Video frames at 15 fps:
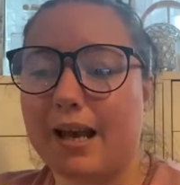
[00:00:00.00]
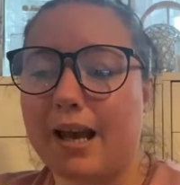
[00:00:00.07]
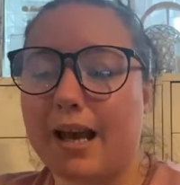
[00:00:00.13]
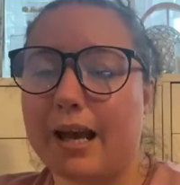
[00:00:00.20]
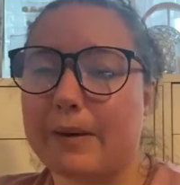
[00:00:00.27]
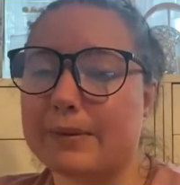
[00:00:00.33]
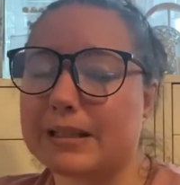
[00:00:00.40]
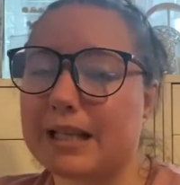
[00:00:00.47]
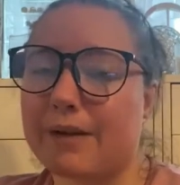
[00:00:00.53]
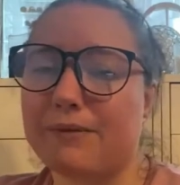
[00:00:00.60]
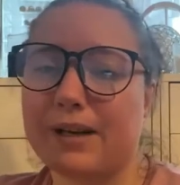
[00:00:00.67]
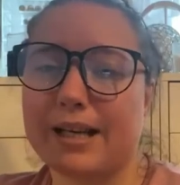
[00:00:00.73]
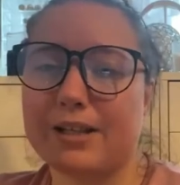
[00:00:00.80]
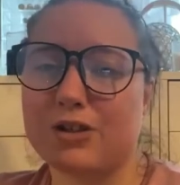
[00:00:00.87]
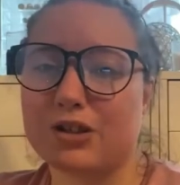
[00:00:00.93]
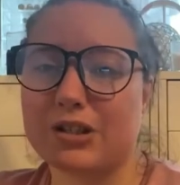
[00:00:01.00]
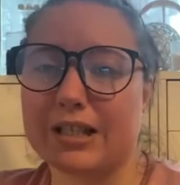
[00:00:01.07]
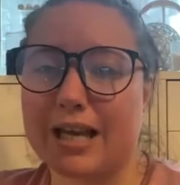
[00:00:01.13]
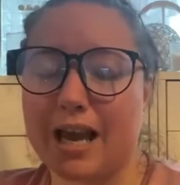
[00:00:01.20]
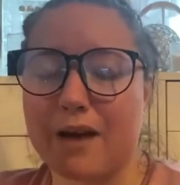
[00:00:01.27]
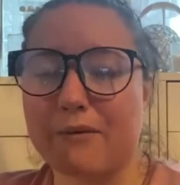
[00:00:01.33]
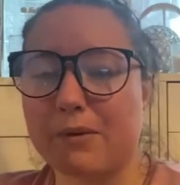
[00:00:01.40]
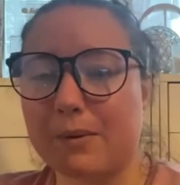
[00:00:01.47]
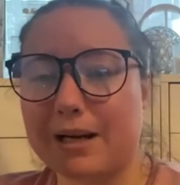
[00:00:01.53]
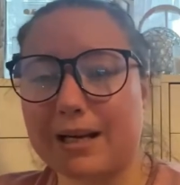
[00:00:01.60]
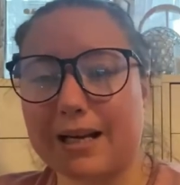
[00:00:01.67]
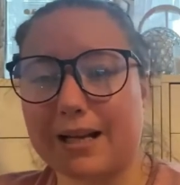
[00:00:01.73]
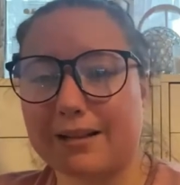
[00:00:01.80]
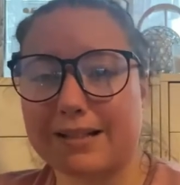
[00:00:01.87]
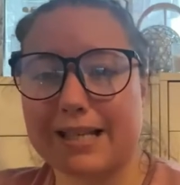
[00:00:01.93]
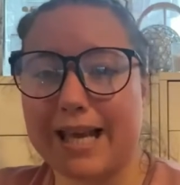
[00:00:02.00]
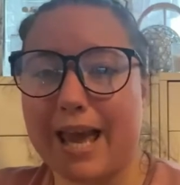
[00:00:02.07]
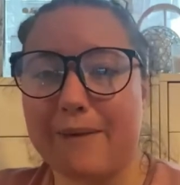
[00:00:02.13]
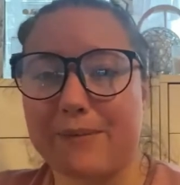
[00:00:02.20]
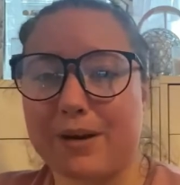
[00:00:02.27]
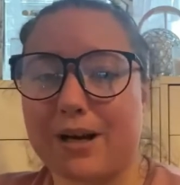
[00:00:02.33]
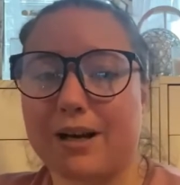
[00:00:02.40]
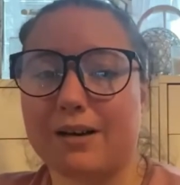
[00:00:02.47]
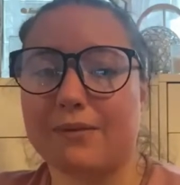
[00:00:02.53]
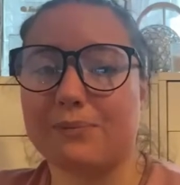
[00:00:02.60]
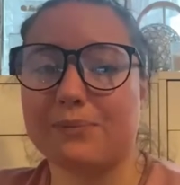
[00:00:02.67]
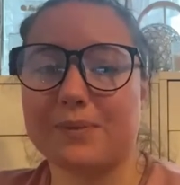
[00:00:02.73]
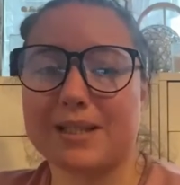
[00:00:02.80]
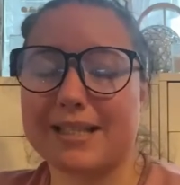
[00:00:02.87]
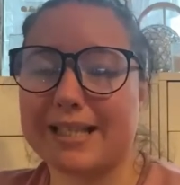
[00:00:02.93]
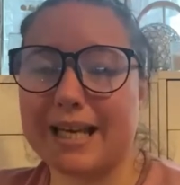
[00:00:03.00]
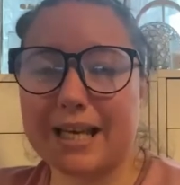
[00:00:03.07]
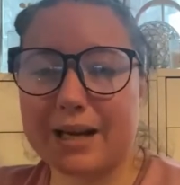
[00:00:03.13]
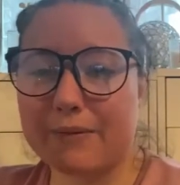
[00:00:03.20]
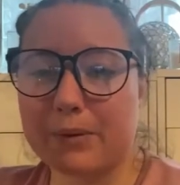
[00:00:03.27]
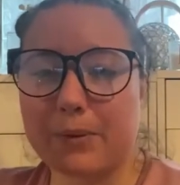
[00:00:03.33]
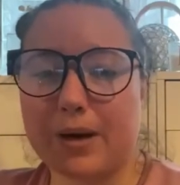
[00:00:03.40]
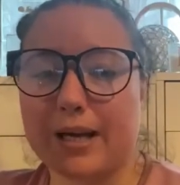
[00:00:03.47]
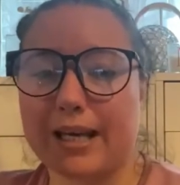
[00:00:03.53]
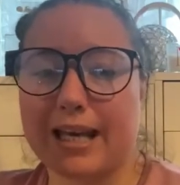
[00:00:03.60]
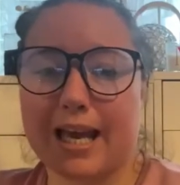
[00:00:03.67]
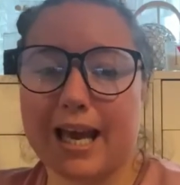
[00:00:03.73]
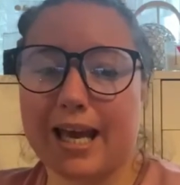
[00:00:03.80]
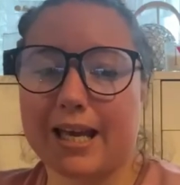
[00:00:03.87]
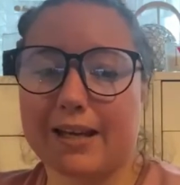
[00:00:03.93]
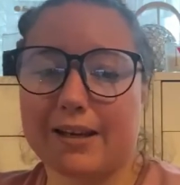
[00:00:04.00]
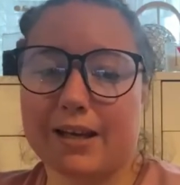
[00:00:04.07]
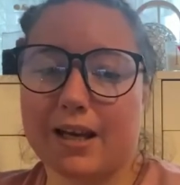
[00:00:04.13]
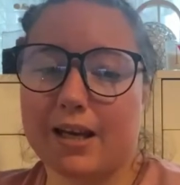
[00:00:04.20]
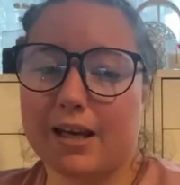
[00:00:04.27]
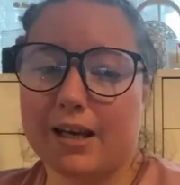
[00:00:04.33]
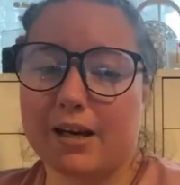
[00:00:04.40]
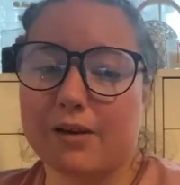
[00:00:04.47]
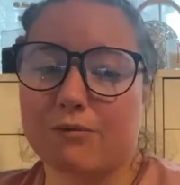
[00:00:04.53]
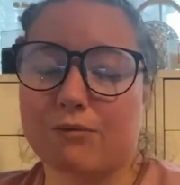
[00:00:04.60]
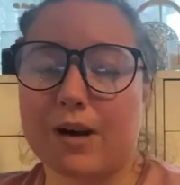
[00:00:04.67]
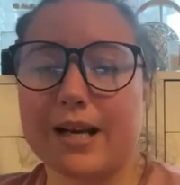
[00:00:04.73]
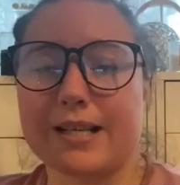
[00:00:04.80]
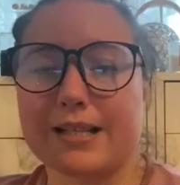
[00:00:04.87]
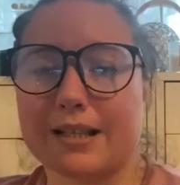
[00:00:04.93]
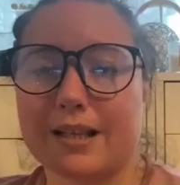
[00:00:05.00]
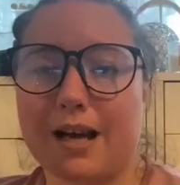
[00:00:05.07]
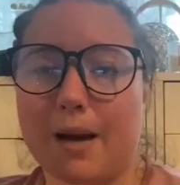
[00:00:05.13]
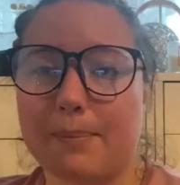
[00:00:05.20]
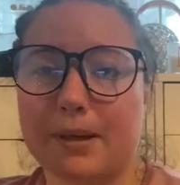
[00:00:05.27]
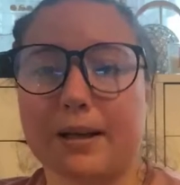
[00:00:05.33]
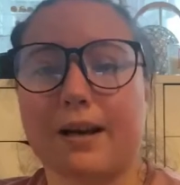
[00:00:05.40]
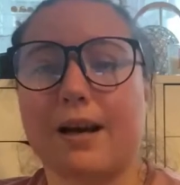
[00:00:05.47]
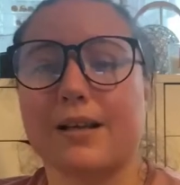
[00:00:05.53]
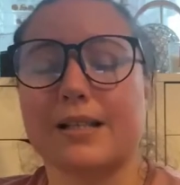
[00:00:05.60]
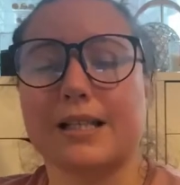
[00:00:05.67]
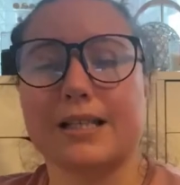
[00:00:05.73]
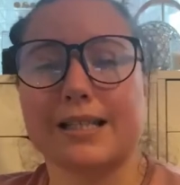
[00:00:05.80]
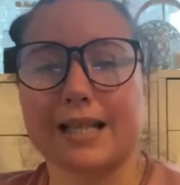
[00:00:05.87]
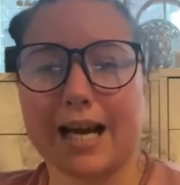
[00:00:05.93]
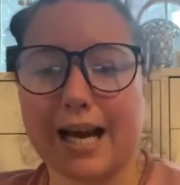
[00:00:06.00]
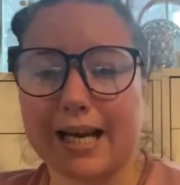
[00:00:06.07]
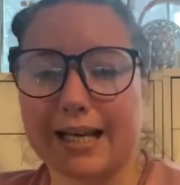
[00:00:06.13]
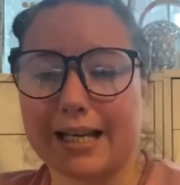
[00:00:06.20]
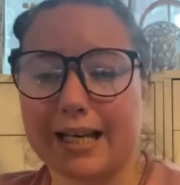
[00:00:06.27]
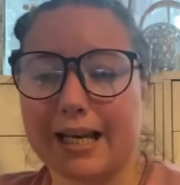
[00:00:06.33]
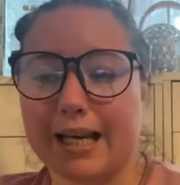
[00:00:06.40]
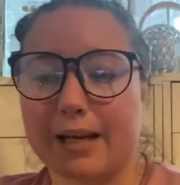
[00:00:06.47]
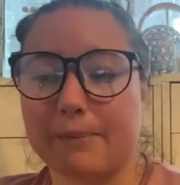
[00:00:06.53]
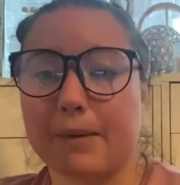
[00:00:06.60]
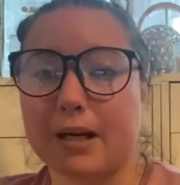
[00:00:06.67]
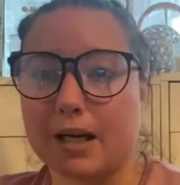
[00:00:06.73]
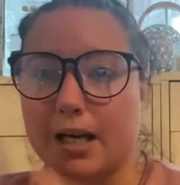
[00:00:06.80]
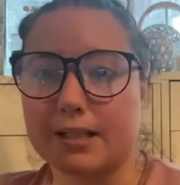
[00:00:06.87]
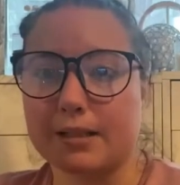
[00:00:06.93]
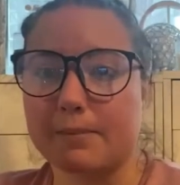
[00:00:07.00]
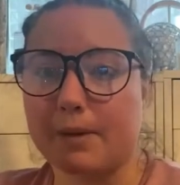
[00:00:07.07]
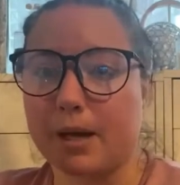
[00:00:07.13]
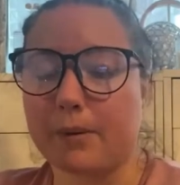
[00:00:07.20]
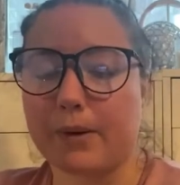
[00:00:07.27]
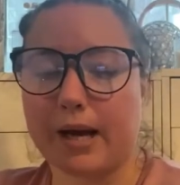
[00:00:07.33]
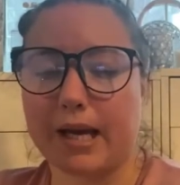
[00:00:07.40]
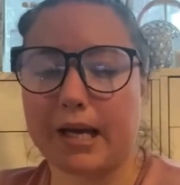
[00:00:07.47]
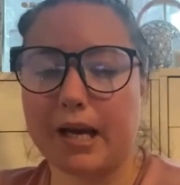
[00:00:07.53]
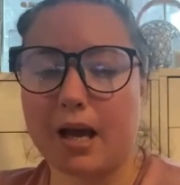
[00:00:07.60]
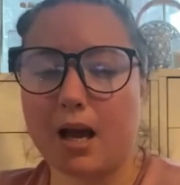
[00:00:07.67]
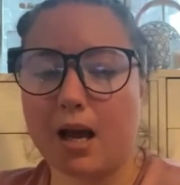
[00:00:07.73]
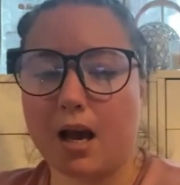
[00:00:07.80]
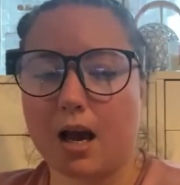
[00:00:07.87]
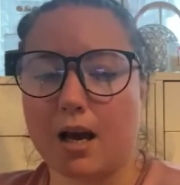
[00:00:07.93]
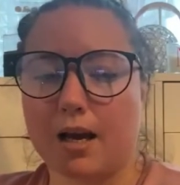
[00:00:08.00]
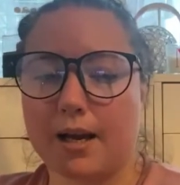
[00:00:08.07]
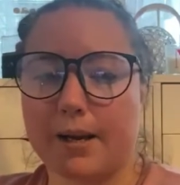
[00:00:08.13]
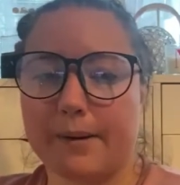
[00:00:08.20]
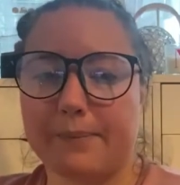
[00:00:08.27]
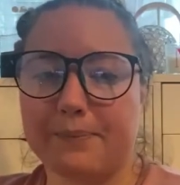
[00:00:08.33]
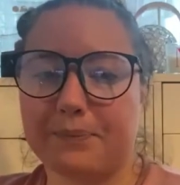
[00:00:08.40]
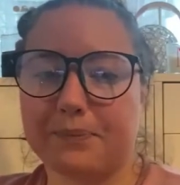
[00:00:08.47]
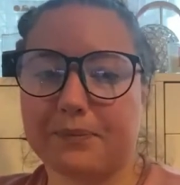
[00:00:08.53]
It was lovely just to get everyone together, seeing everyone again, raising a couple of glasses to Hayley, my cousin by the way, and